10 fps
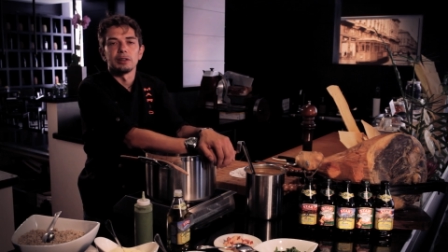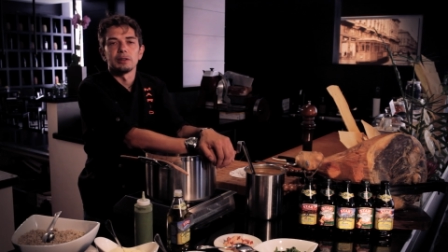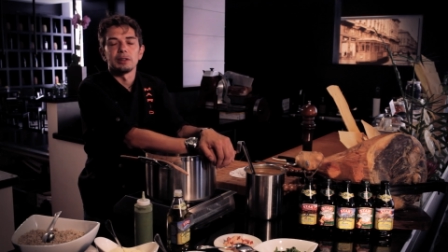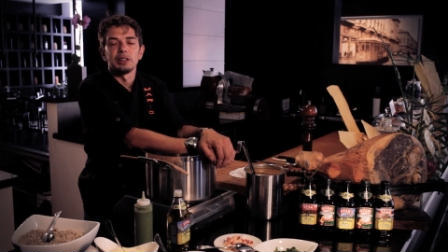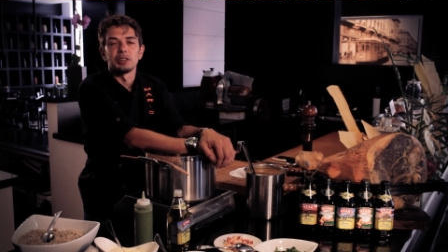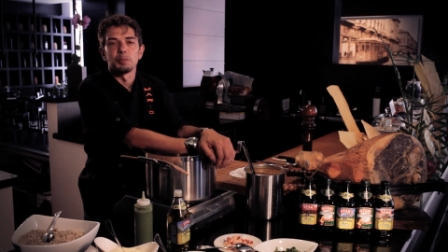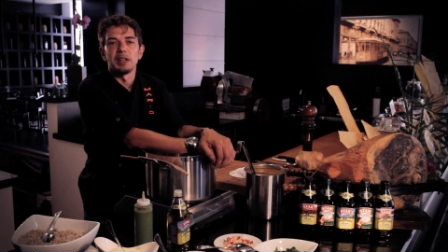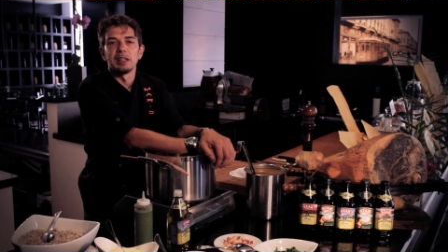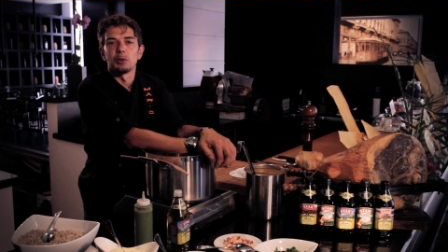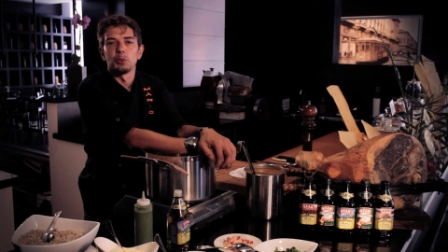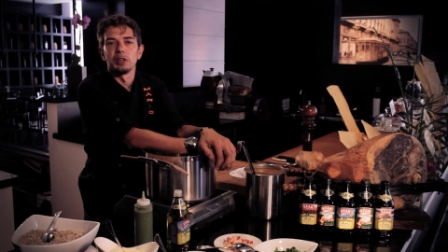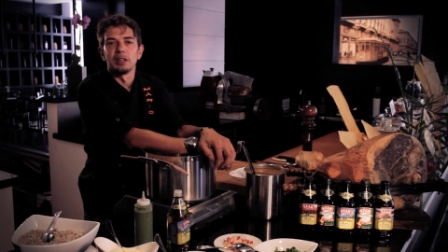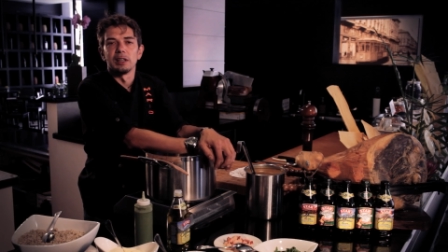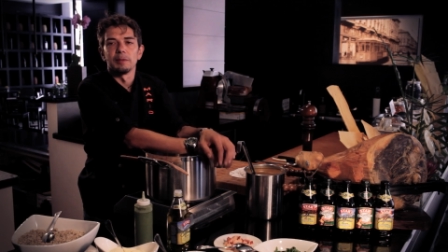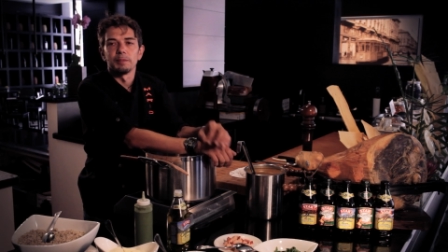is made with
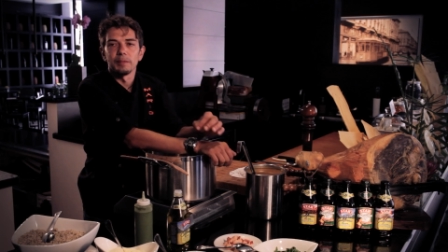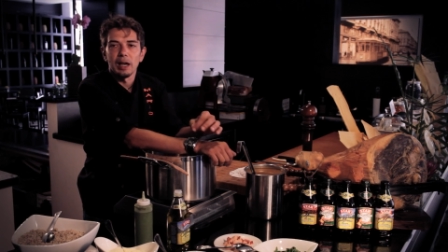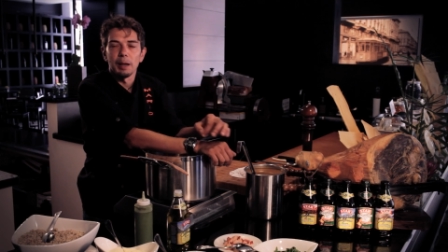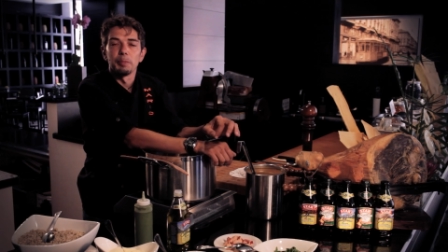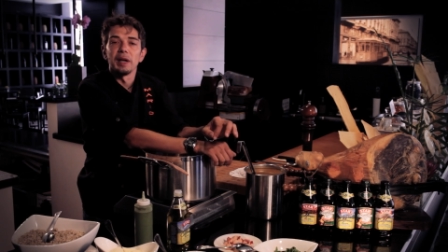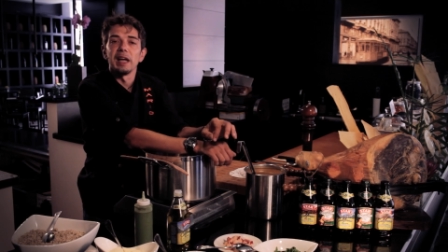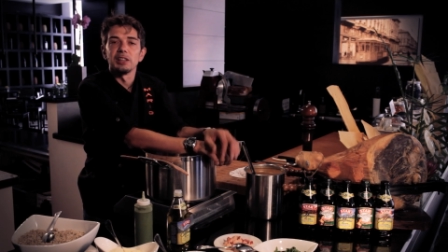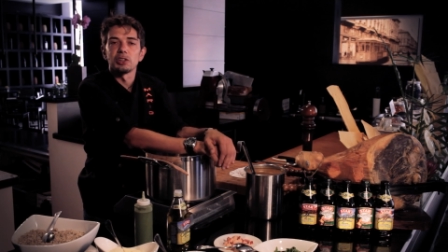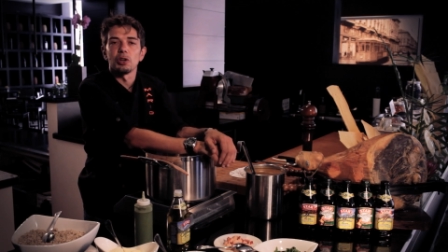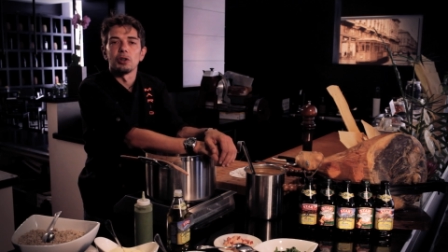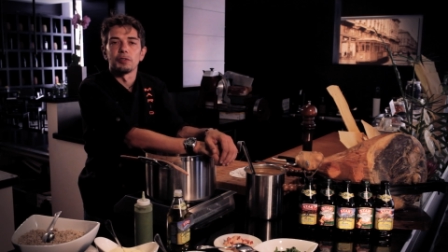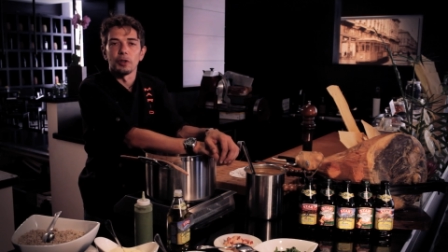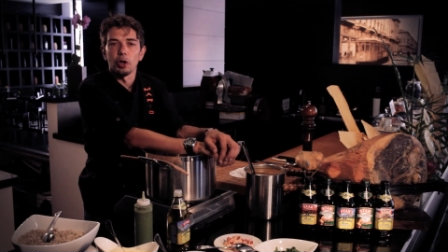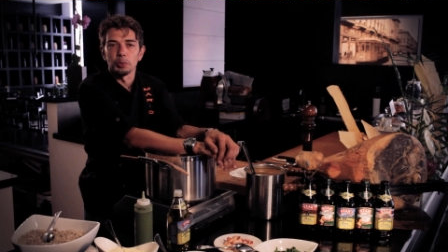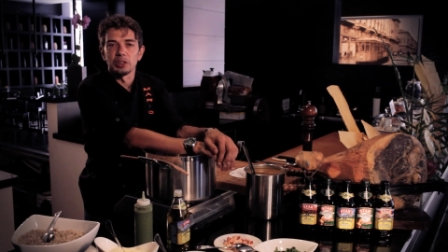a base of
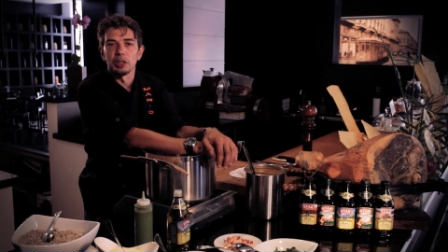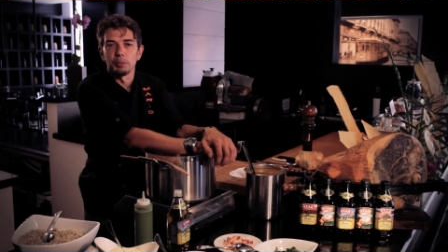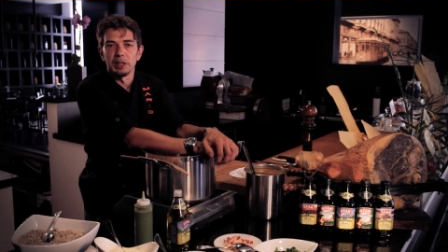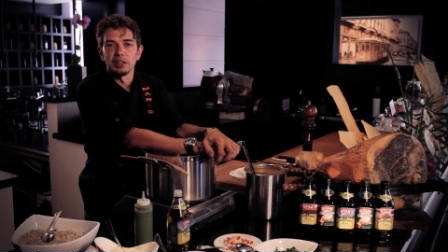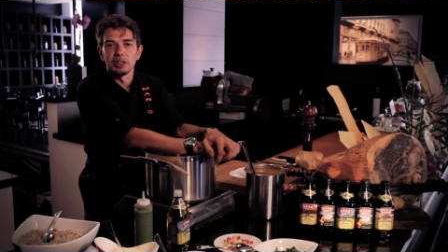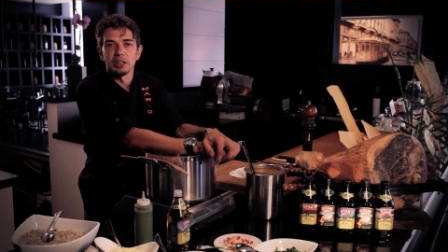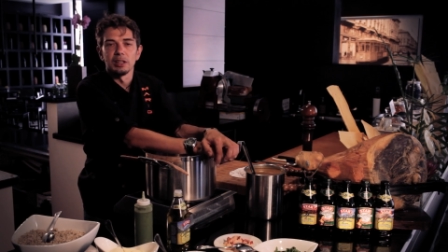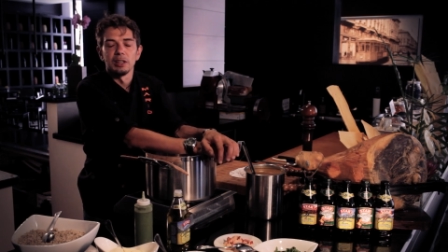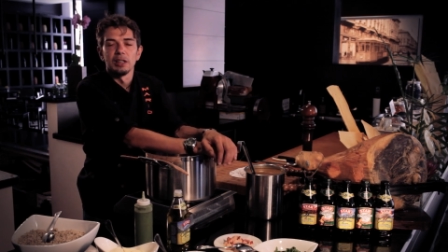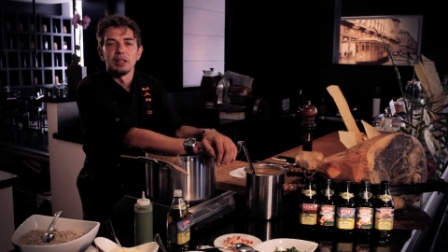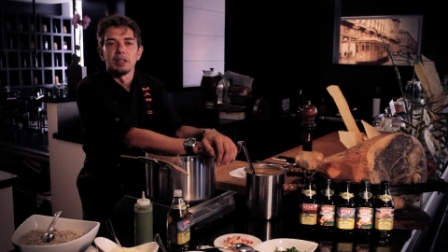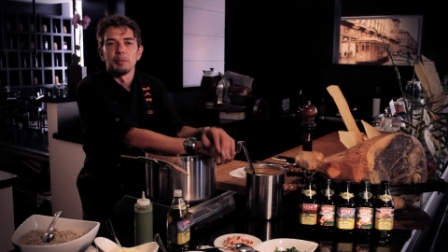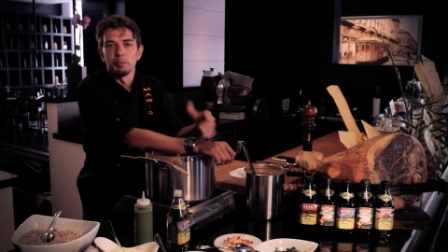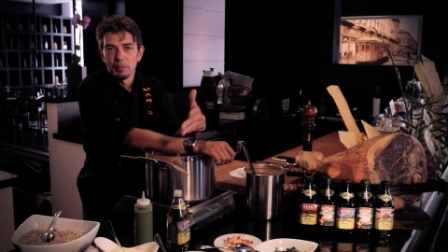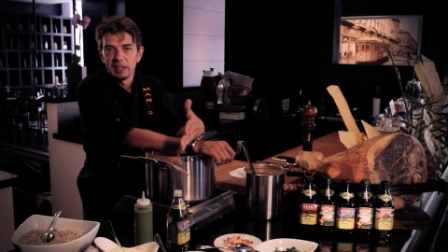lobster bisque,
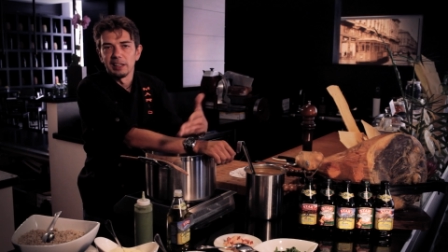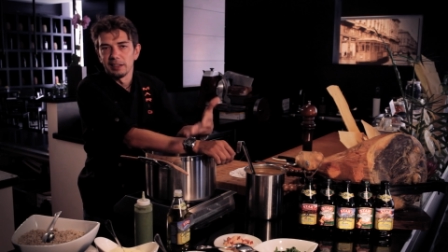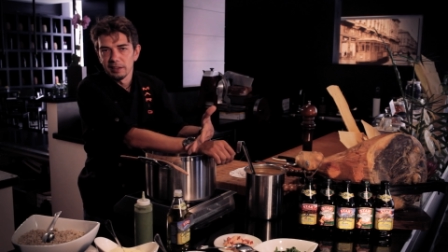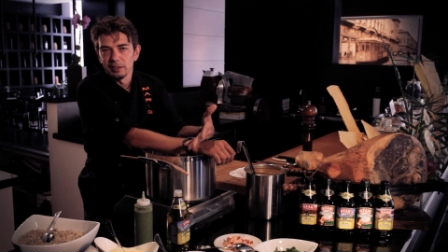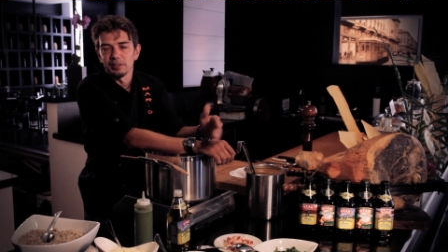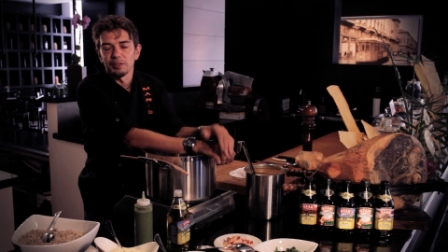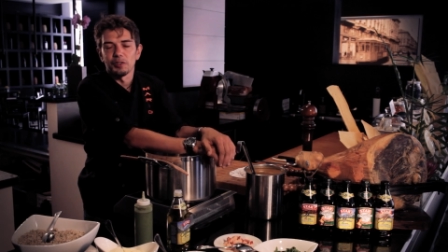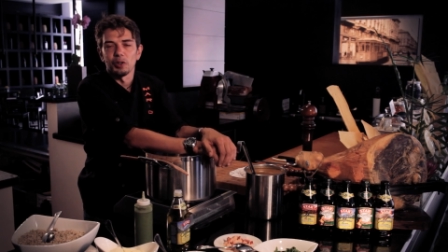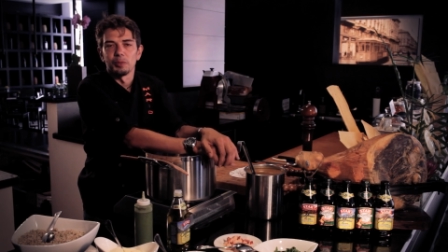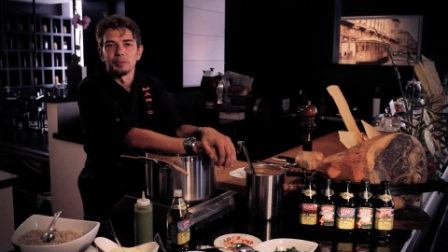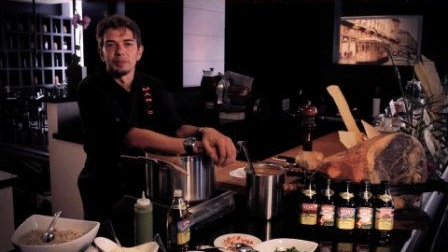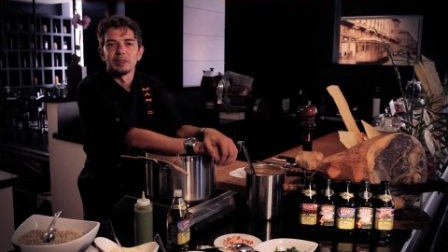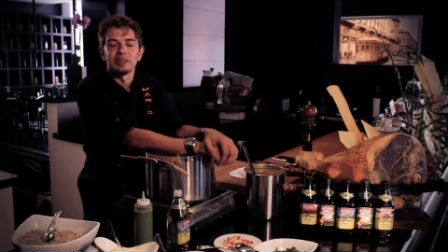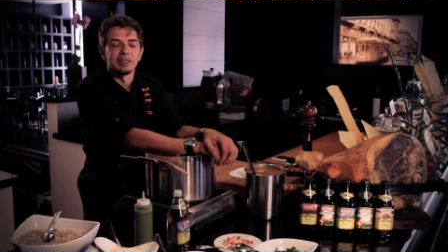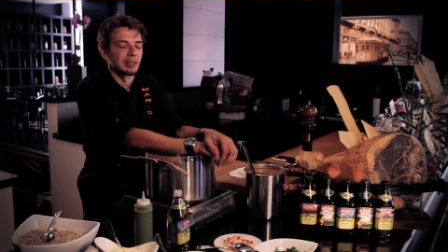made from
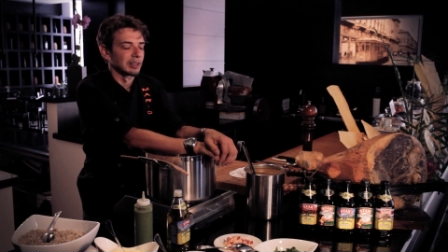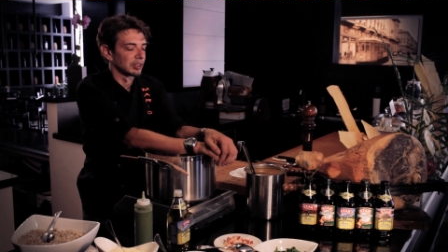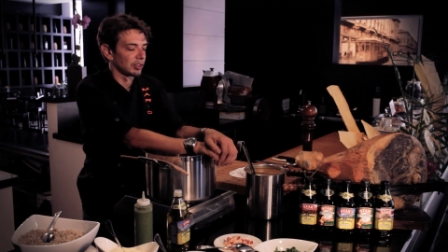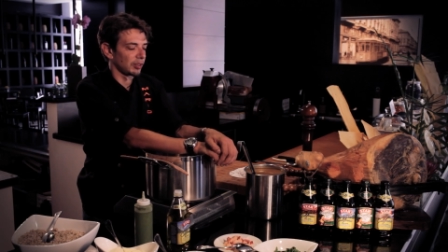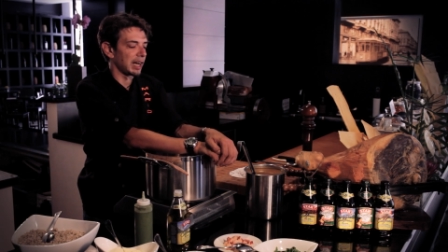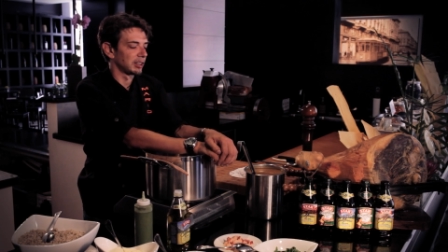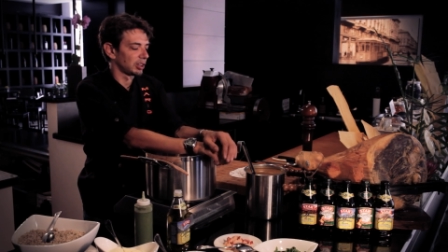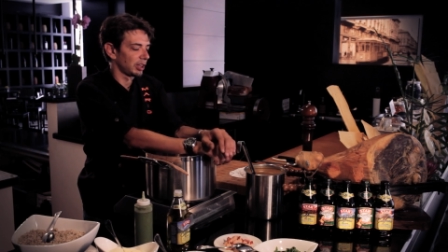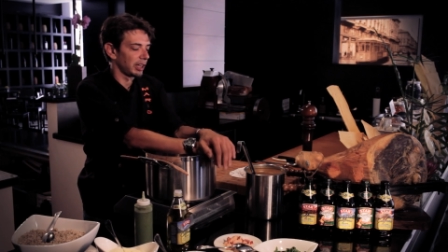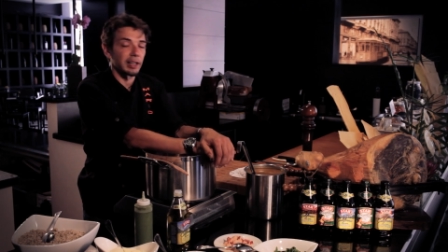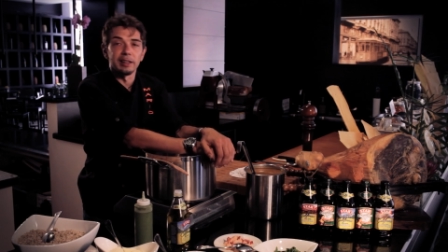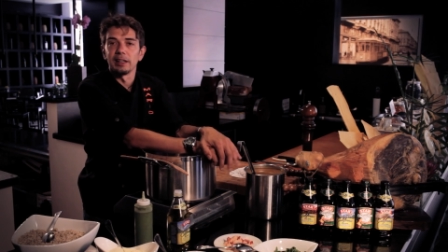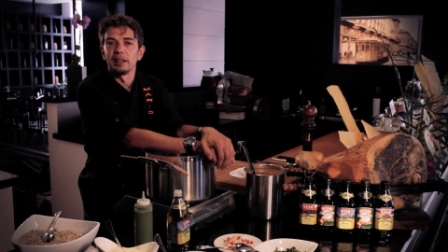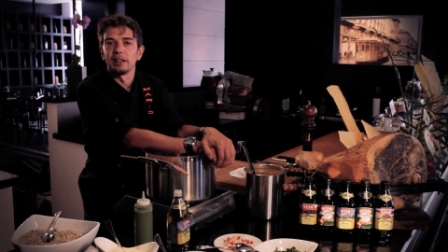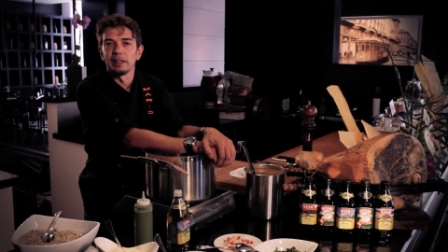scratch here in
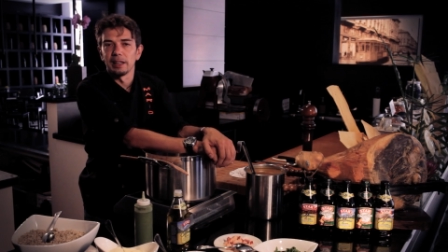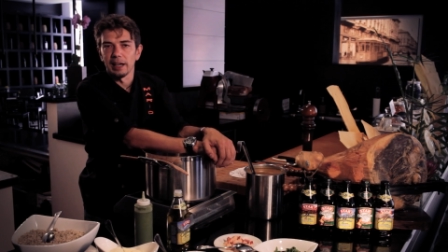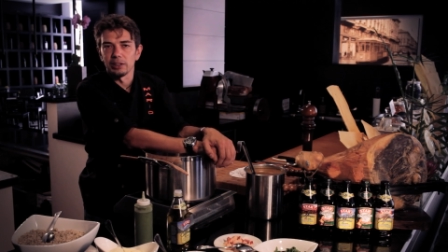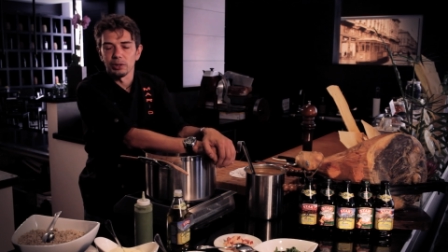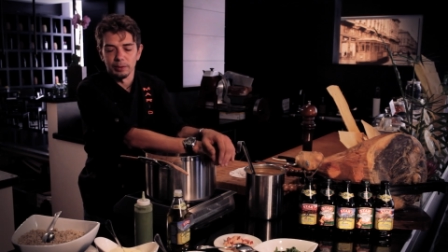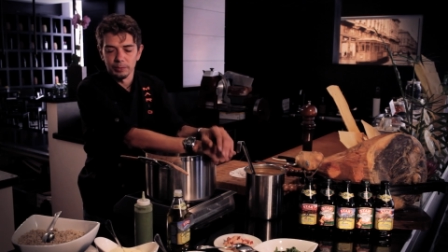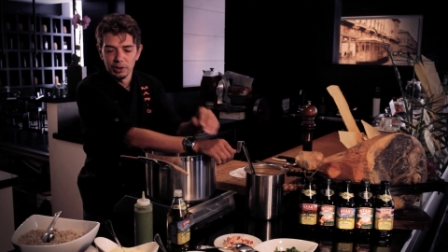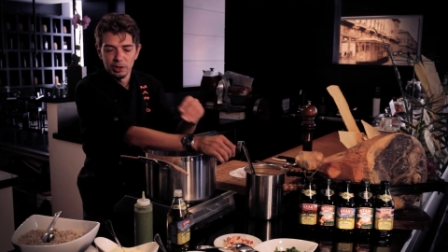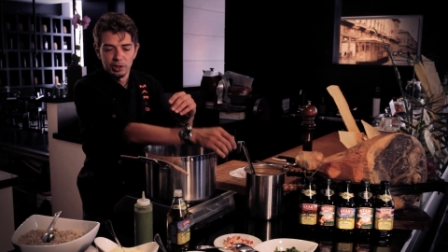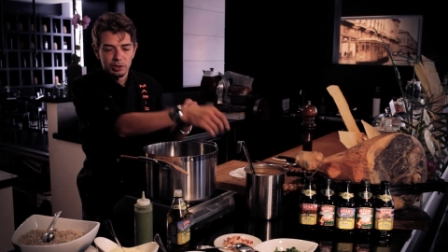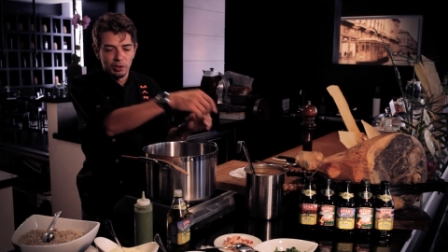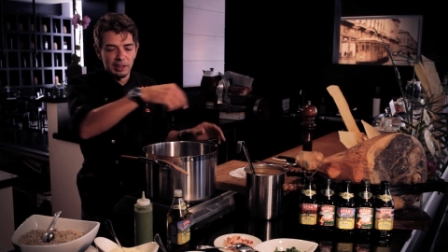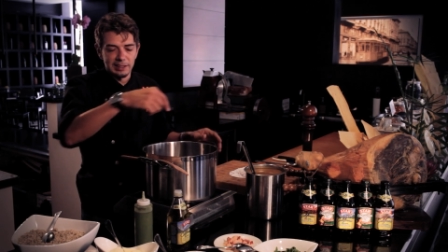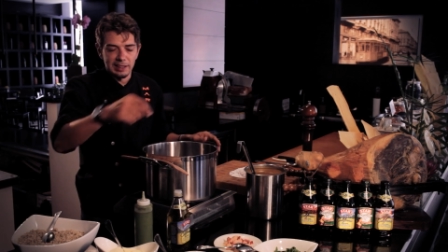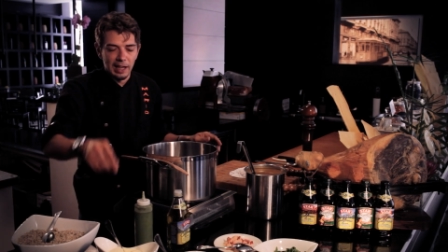the restaurant. So
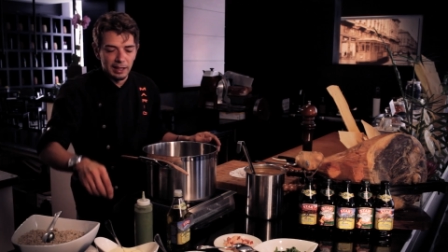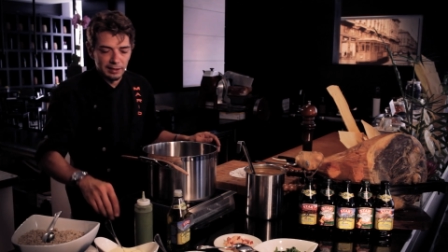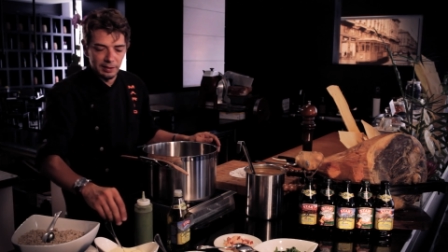let's start.